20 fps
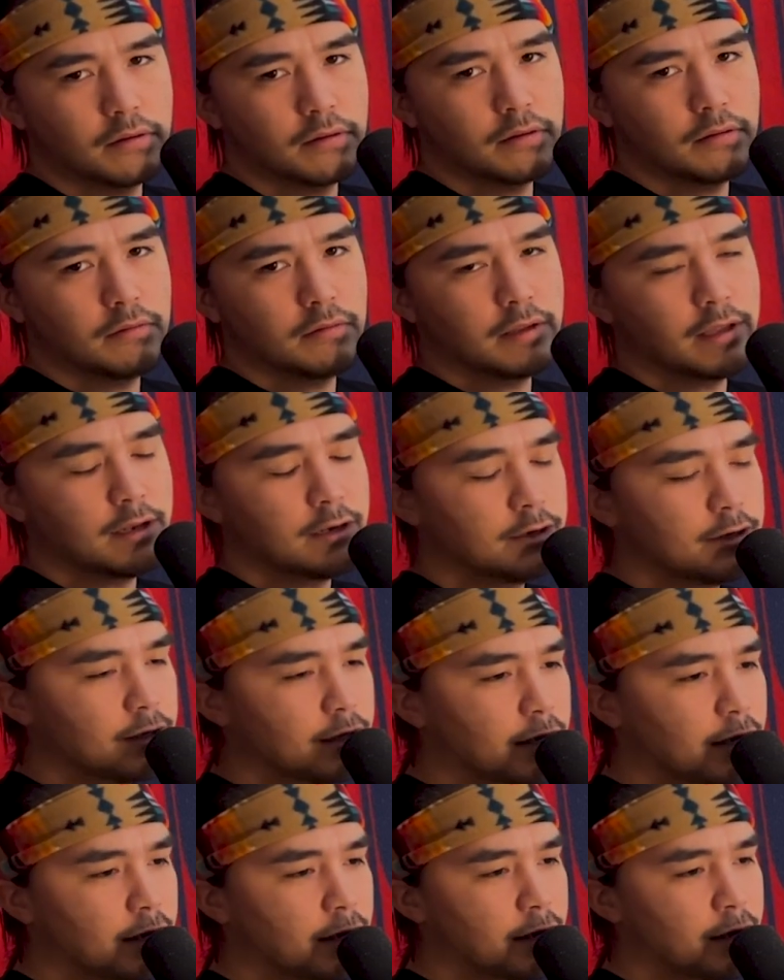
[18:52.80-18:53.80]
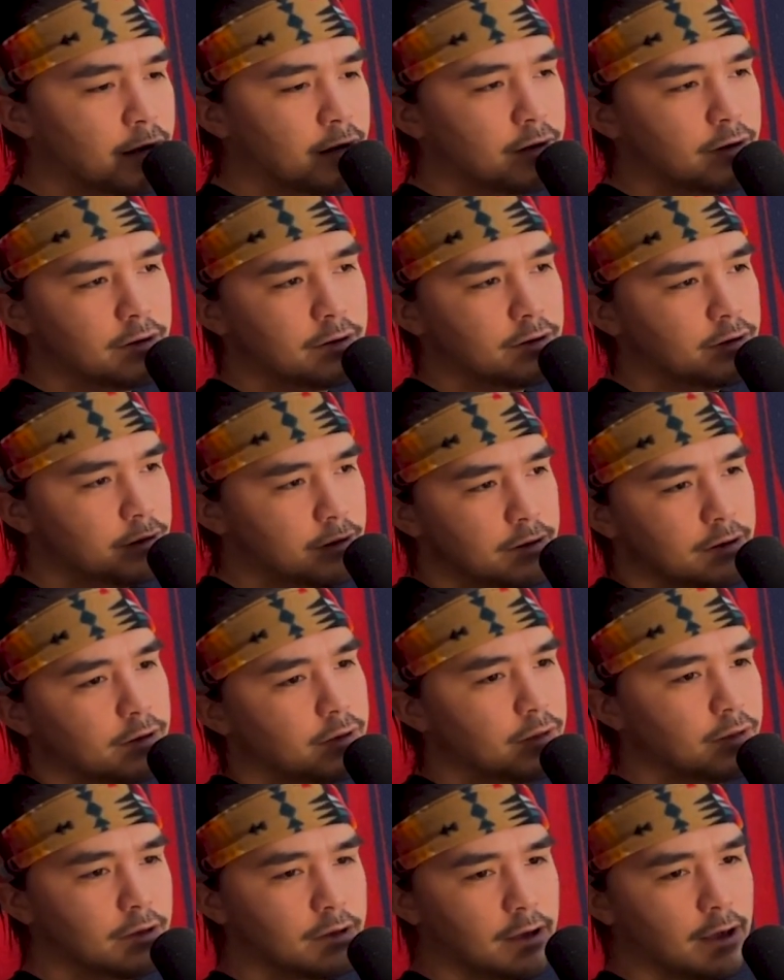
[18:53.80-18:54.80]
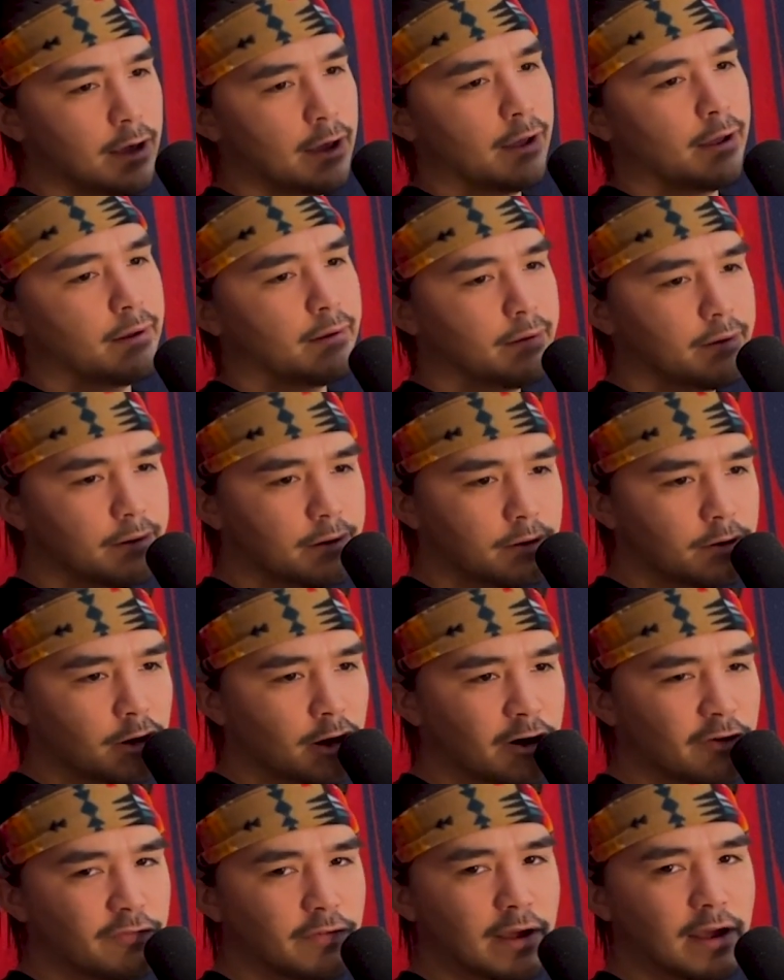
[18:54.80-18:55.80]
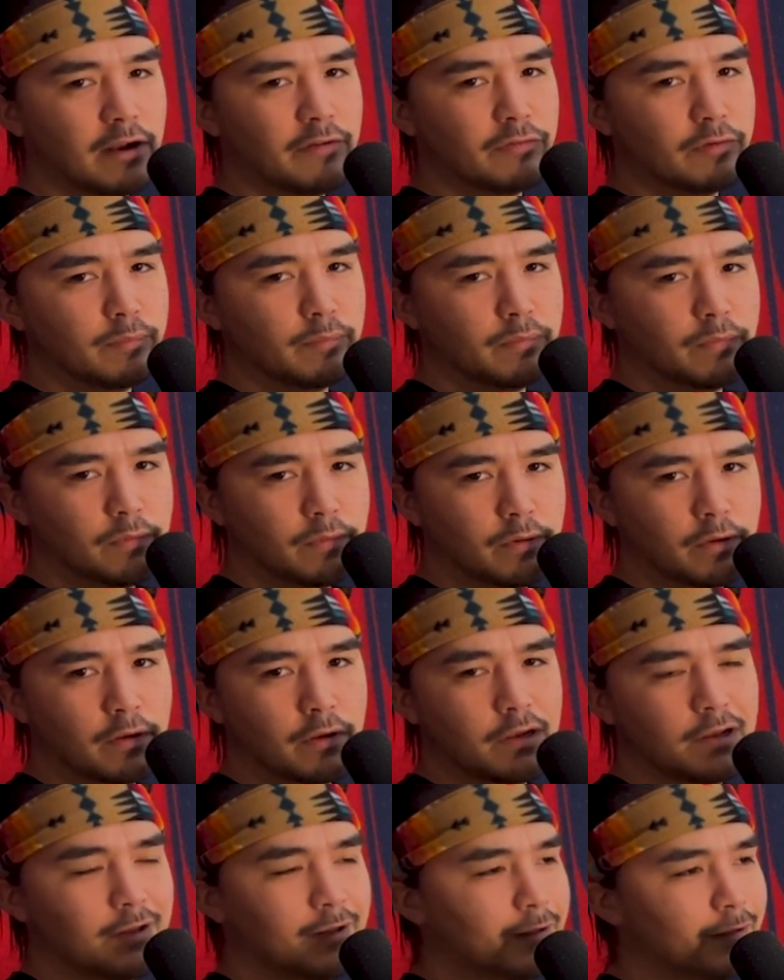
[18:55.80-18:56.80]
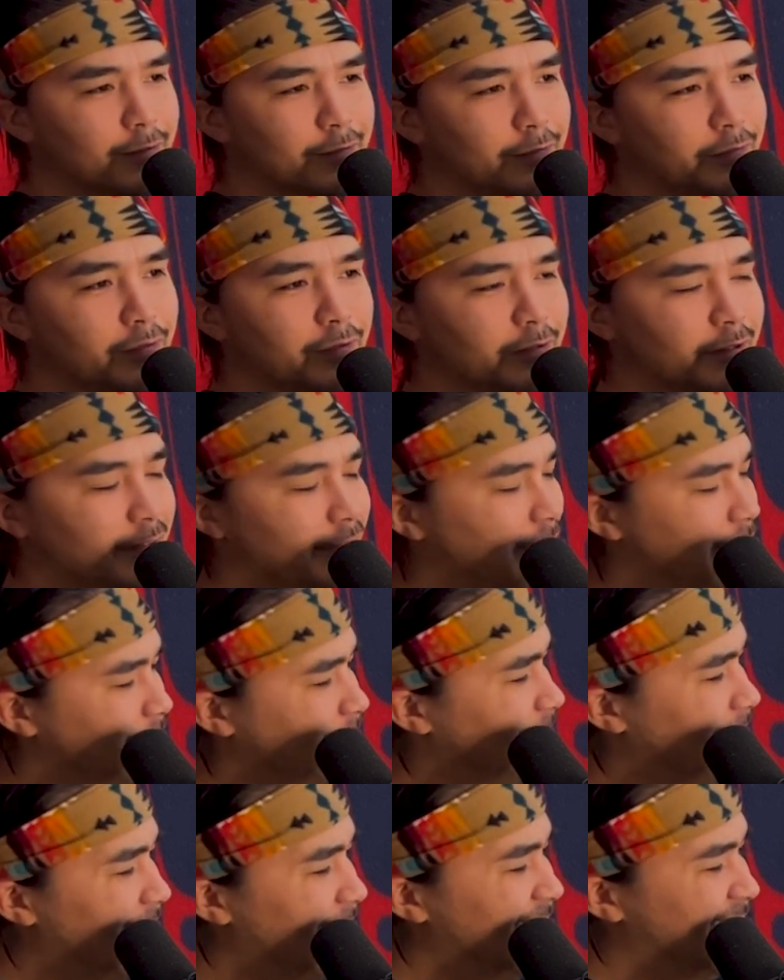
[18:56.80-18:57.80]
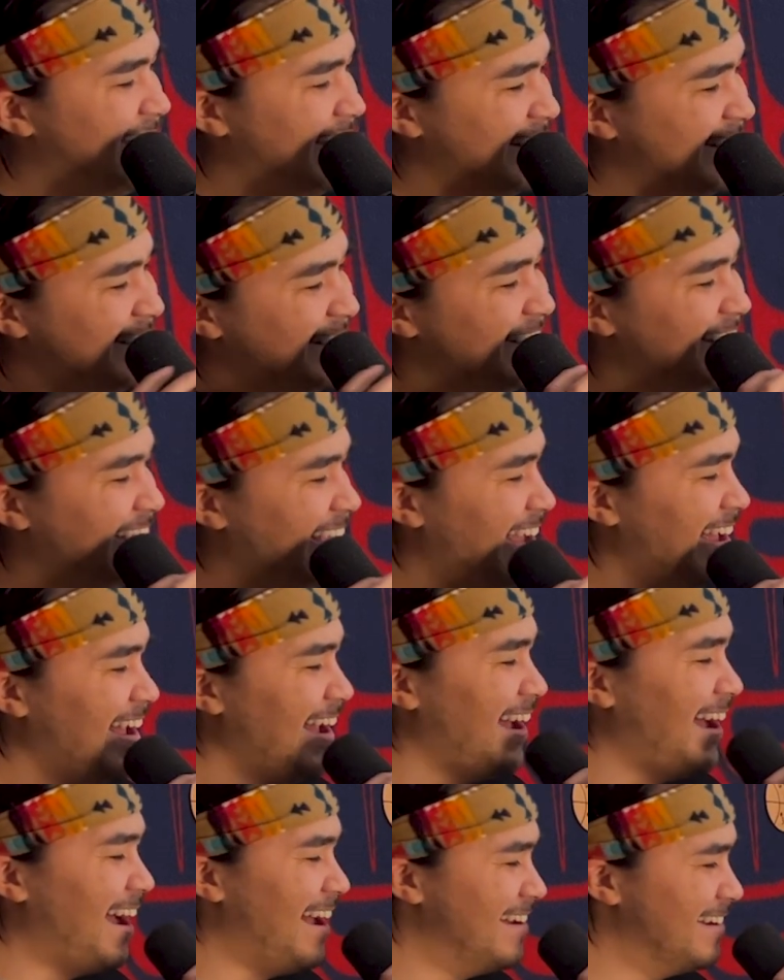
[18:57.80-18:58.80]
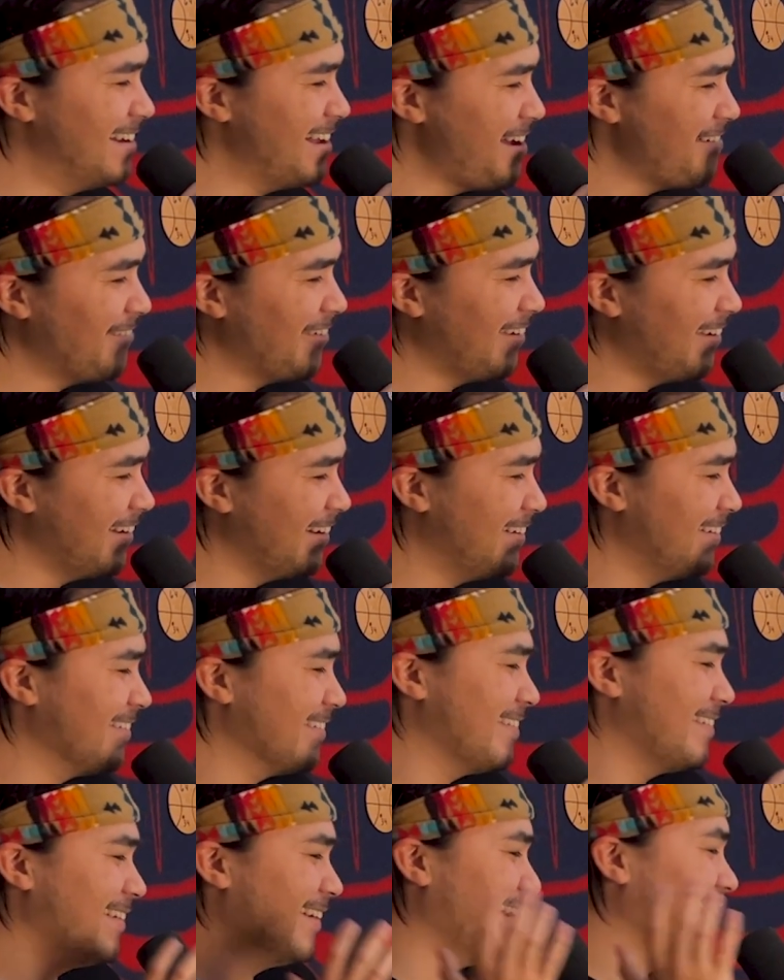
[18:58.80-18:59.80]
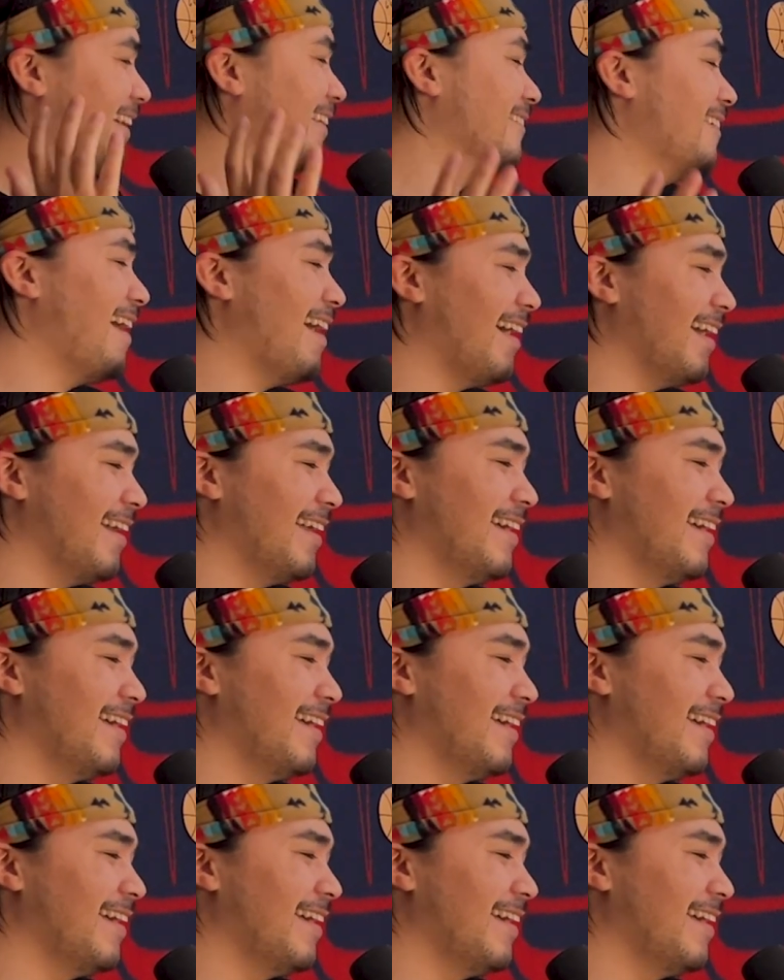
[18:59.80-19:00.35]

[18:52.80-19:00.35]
and not a fan of them. I never understood it, man.